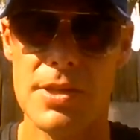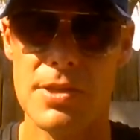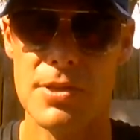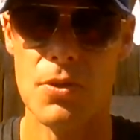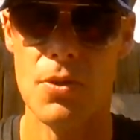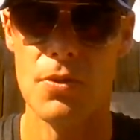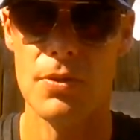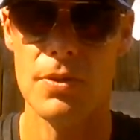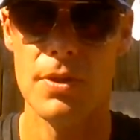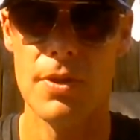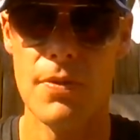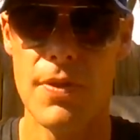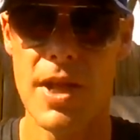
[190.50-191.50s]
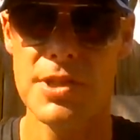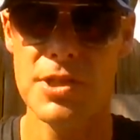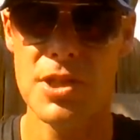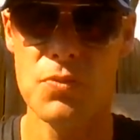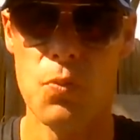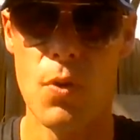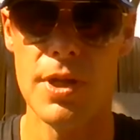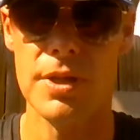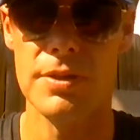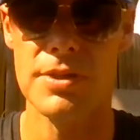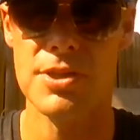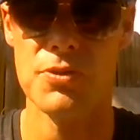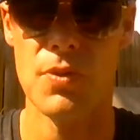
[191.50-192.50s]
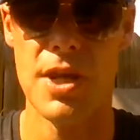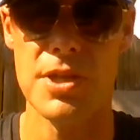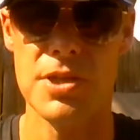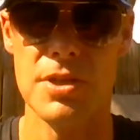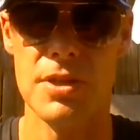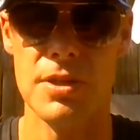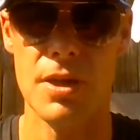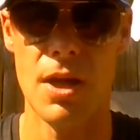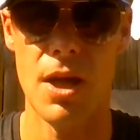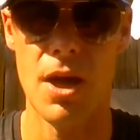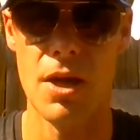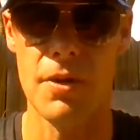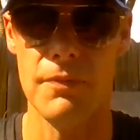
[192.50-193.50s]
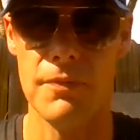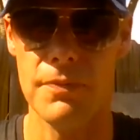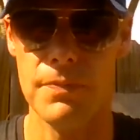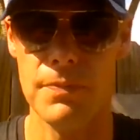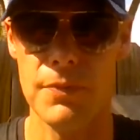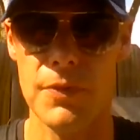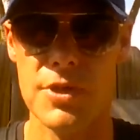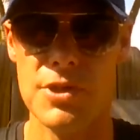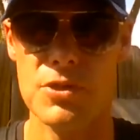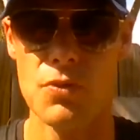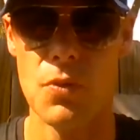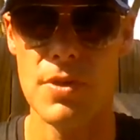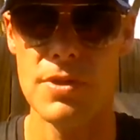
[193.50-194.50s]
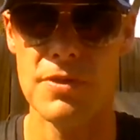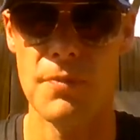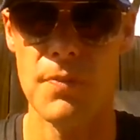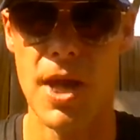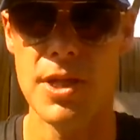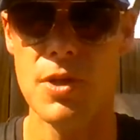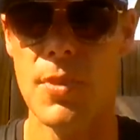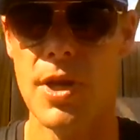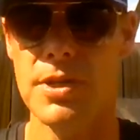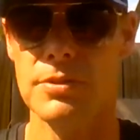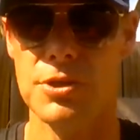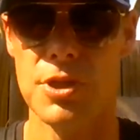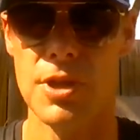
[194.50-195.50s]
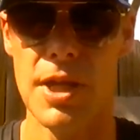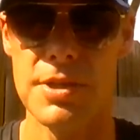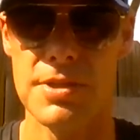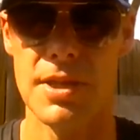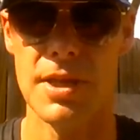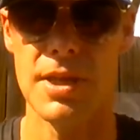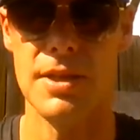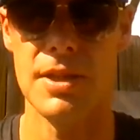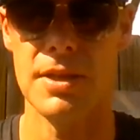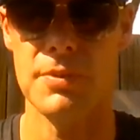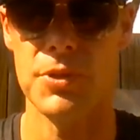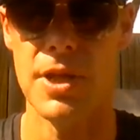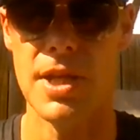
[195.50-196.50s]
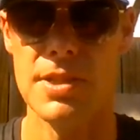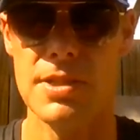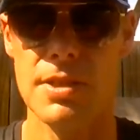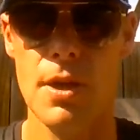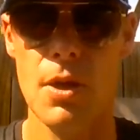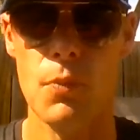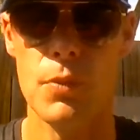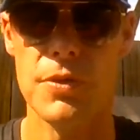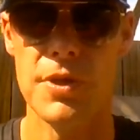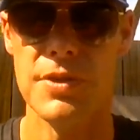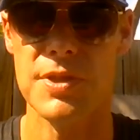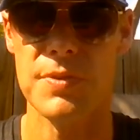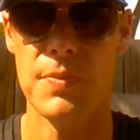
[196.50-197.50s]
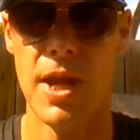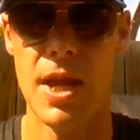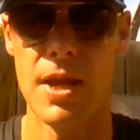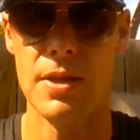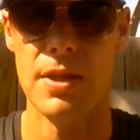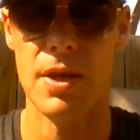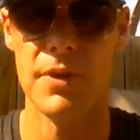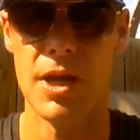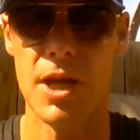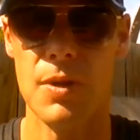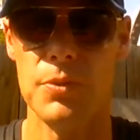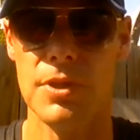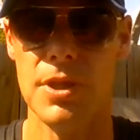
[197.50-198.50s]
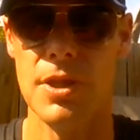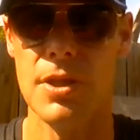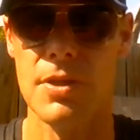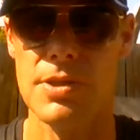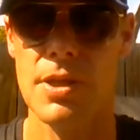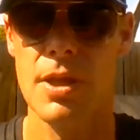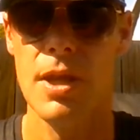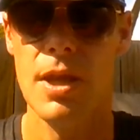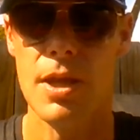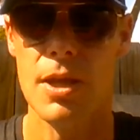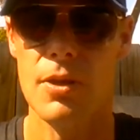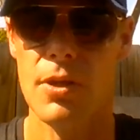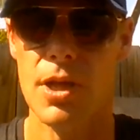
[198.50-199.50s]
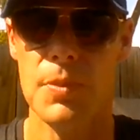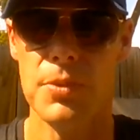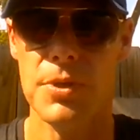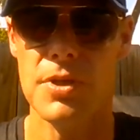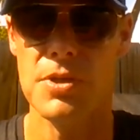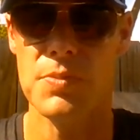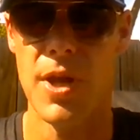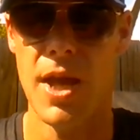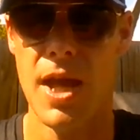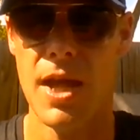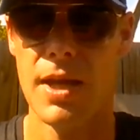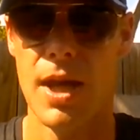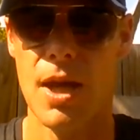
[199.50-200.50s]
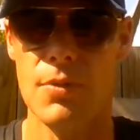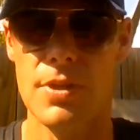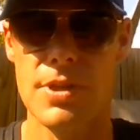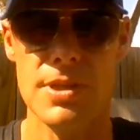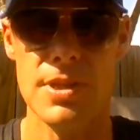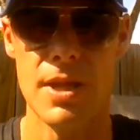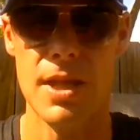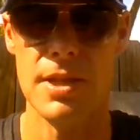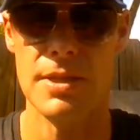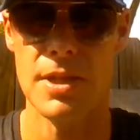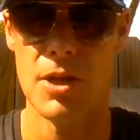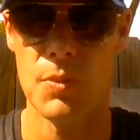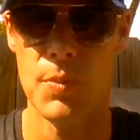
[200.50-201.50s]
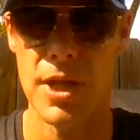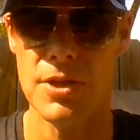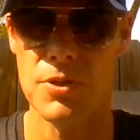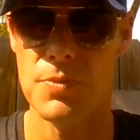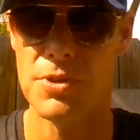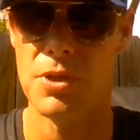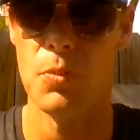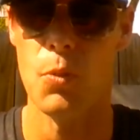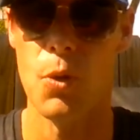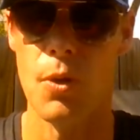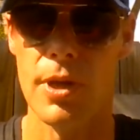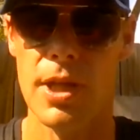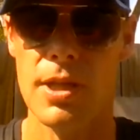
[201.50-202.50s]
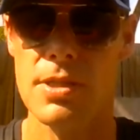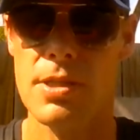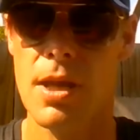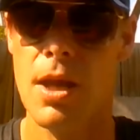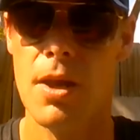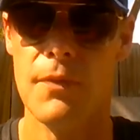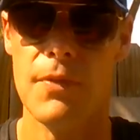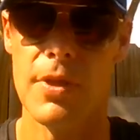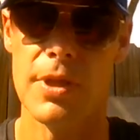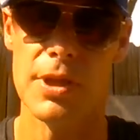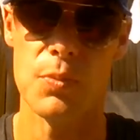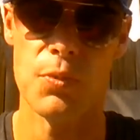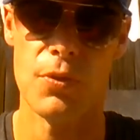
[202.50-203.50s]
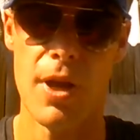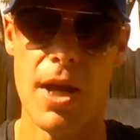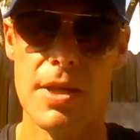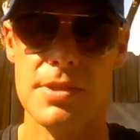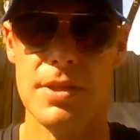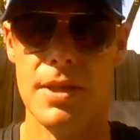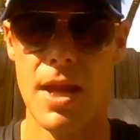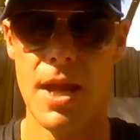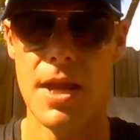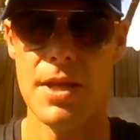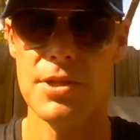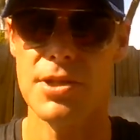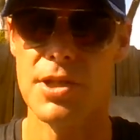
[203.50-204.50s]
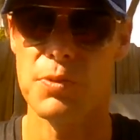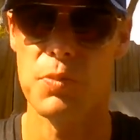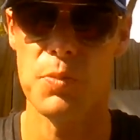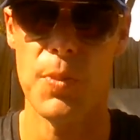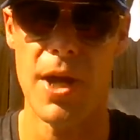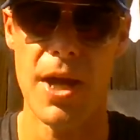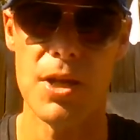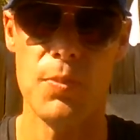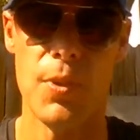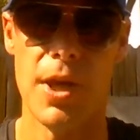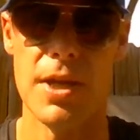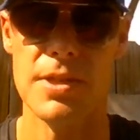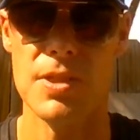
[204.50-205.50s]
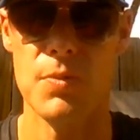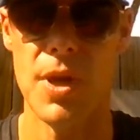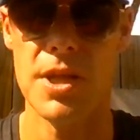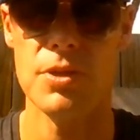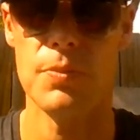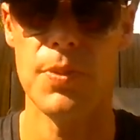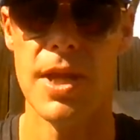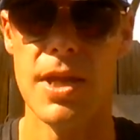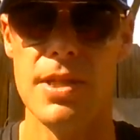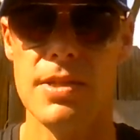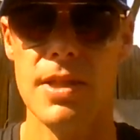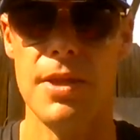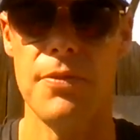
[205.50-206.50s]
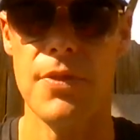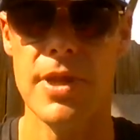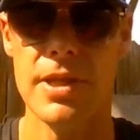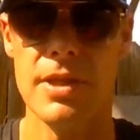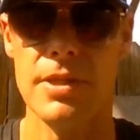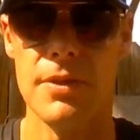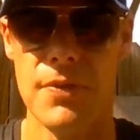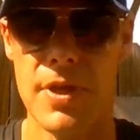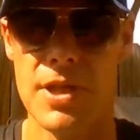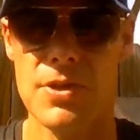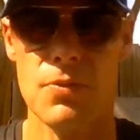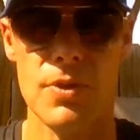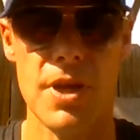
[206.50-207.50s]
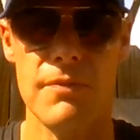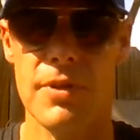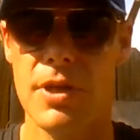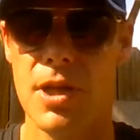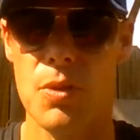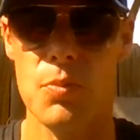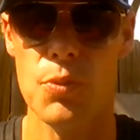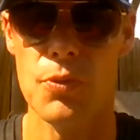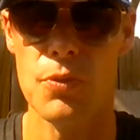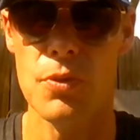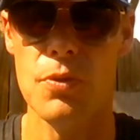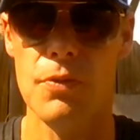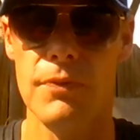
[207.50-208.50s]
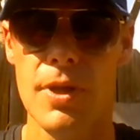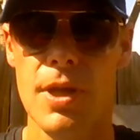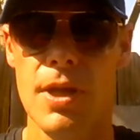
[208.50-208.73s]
So that's just one illustration of the sorts of monumental changes that can take place within the span of a couple of years. A couple of years back, I was in a dark bedroom some mornings, feeling depressed and anxious with body pains and mental pains, and thinking that things were never going to improve.